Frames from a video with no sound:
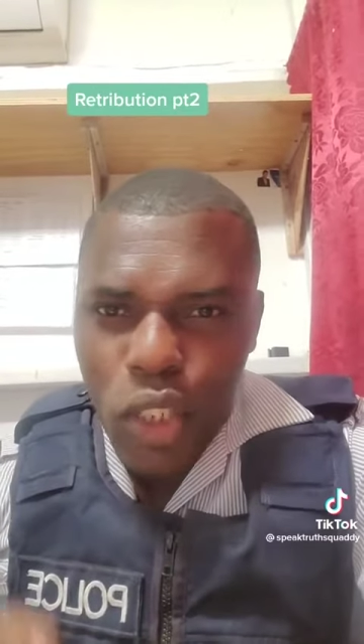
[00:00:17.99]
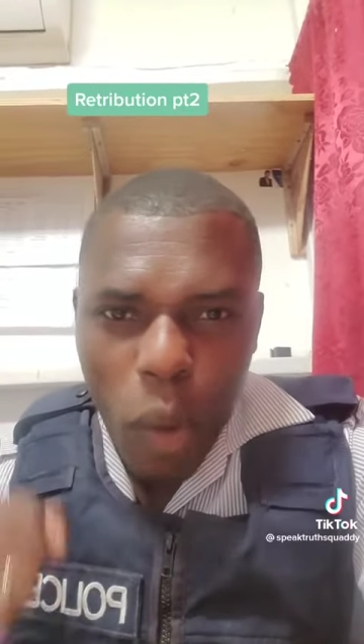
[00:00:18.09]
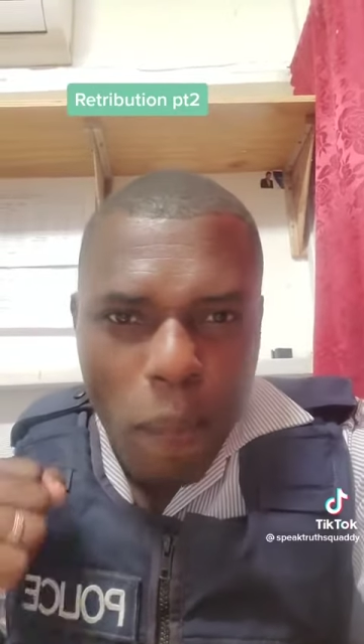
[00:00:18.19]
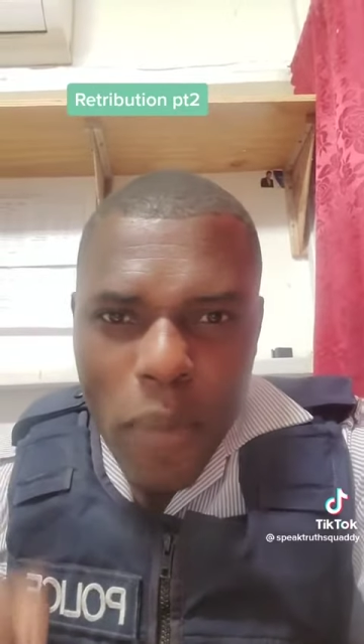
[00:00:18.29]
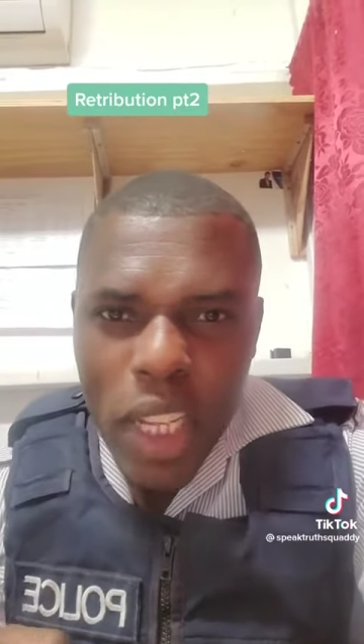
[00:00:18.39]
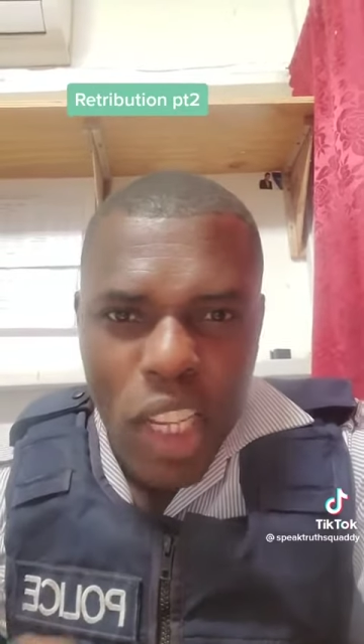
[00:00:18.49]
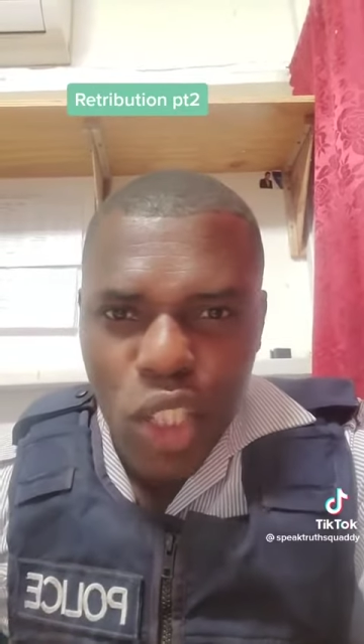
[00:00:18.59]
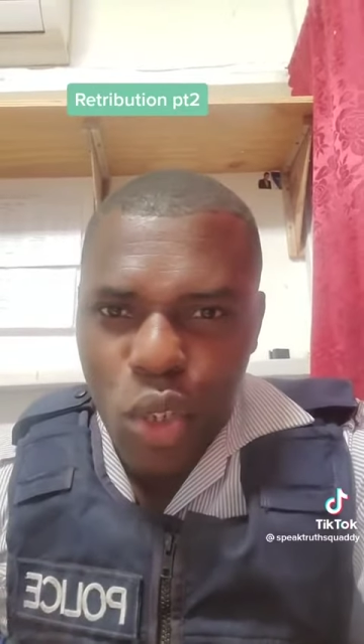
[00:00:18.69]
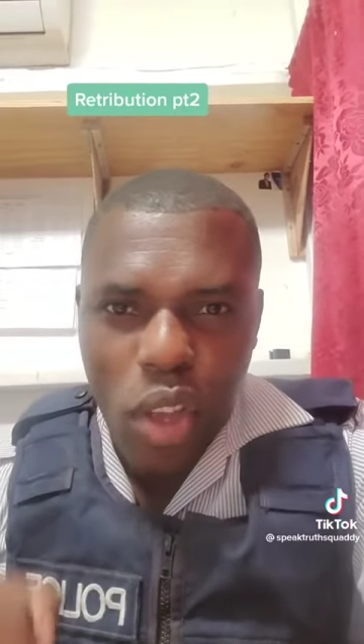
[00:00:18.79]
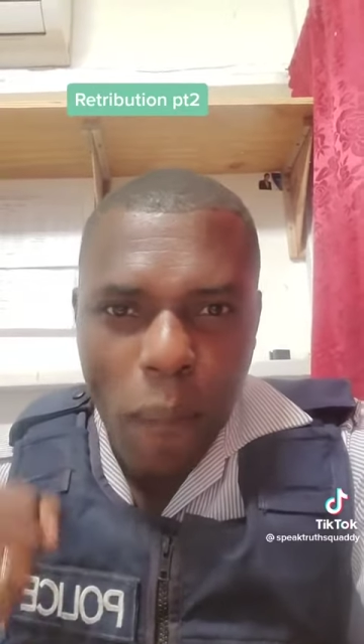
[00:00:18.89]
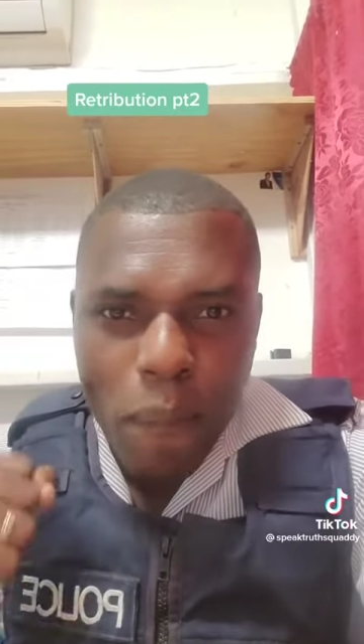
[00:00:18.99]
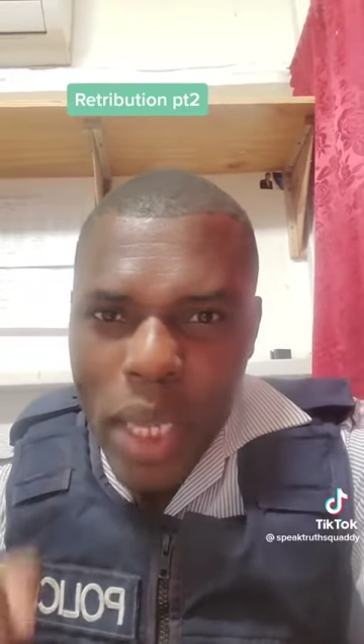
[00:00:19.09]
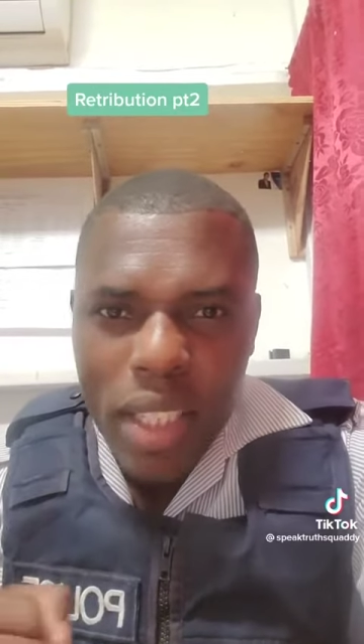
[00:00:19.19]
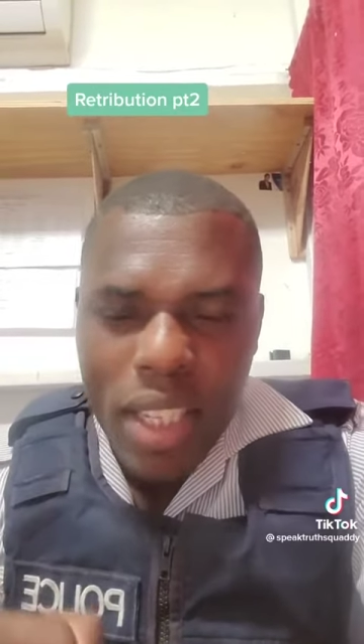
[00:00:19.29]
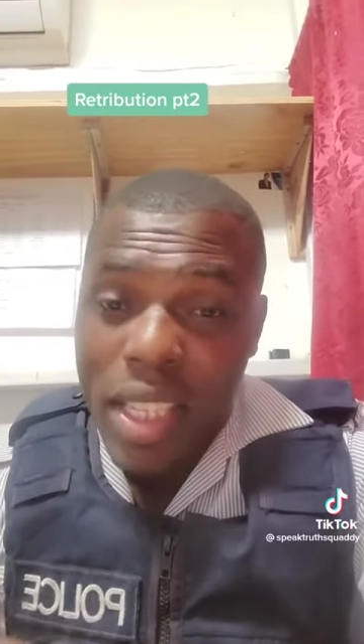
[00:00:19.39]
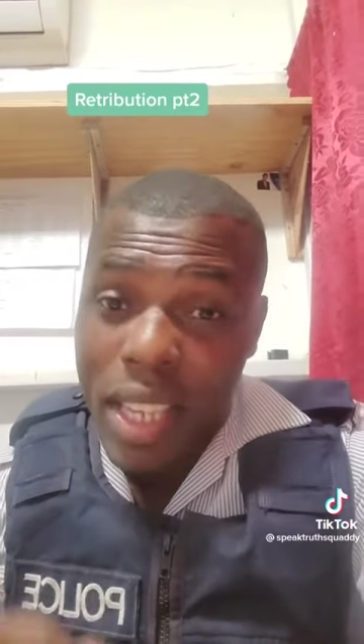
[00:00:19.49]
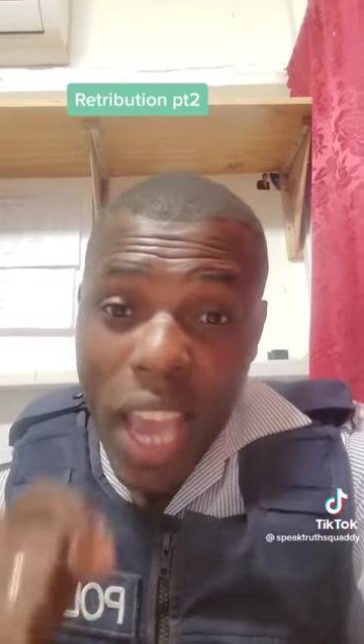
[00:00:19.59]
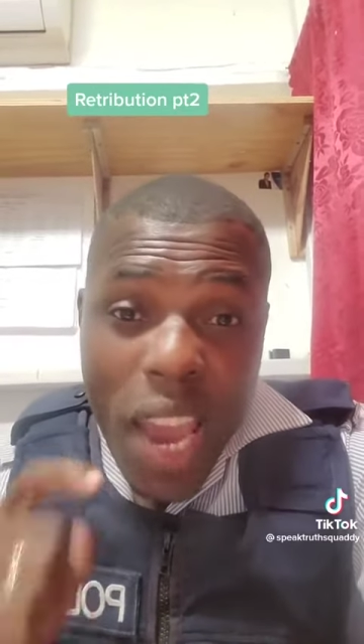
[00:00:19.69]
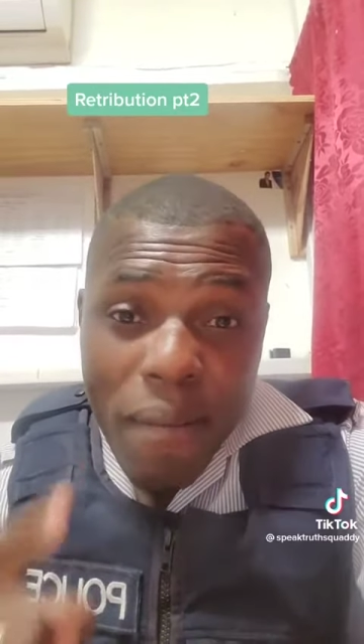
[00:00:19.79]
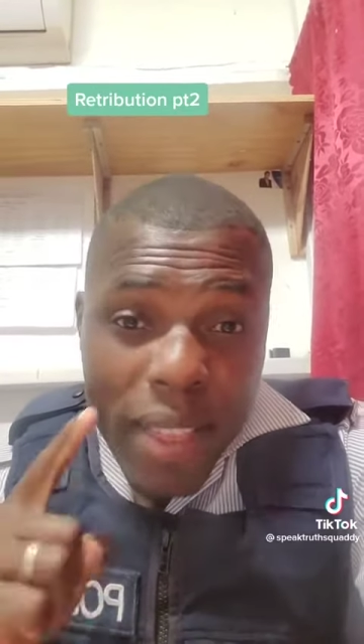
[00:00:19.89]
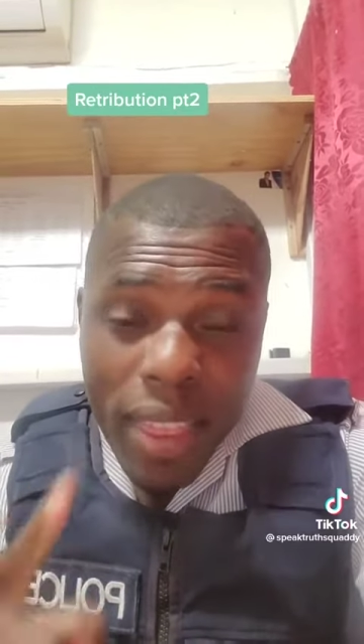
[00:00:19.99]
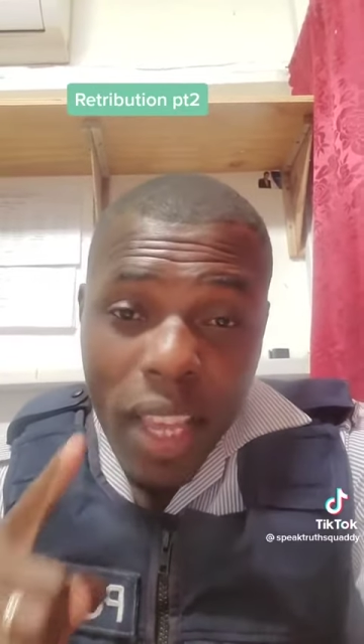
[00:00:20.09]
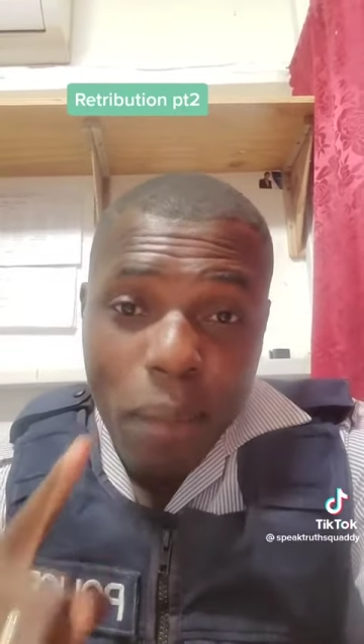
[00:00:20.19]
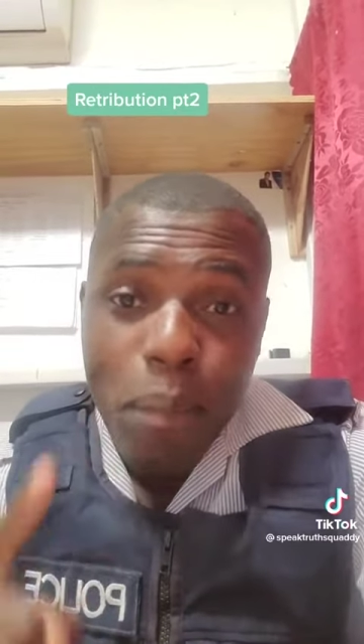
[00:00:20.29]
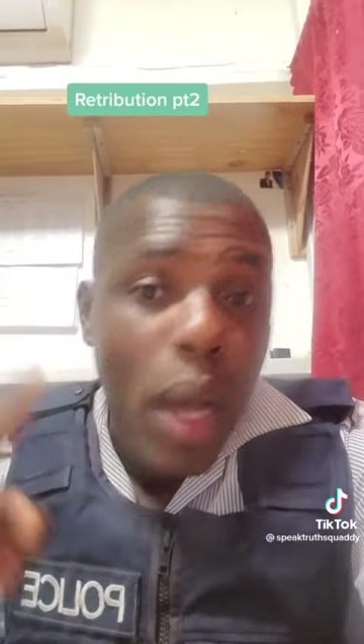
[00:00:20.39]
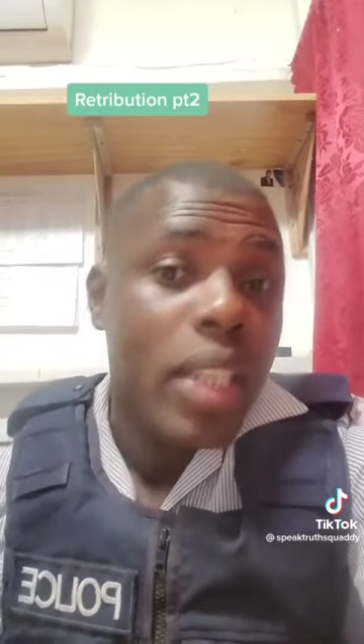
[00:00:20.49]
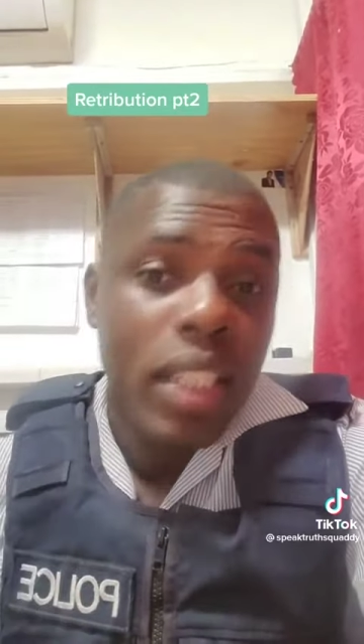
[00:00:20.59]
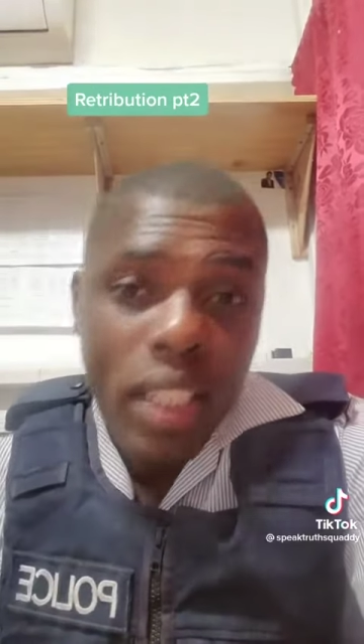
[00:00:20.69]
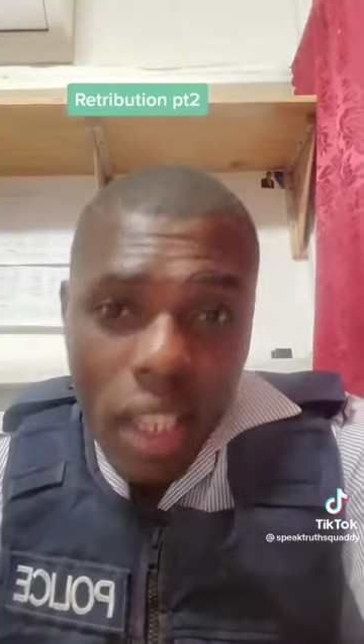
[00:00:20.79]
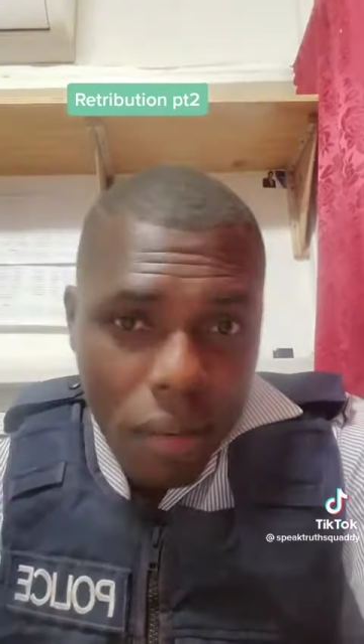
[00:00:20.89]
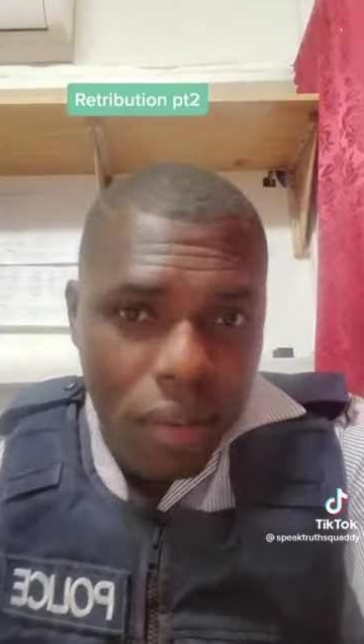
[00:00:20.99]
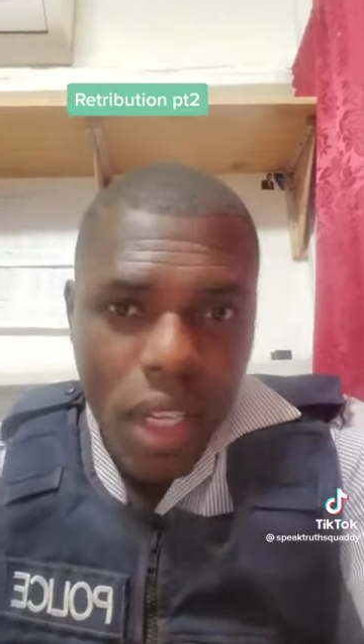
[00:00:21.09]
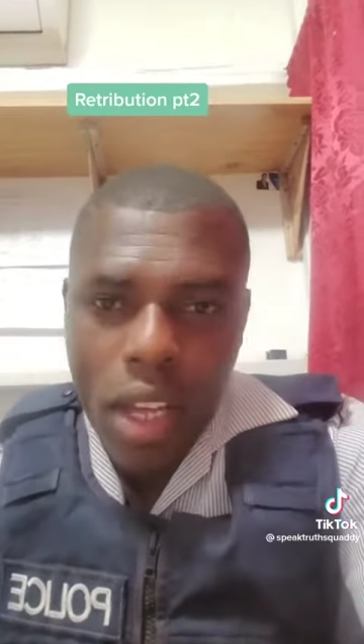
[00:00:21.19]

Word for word: your ministry, your business, everything positive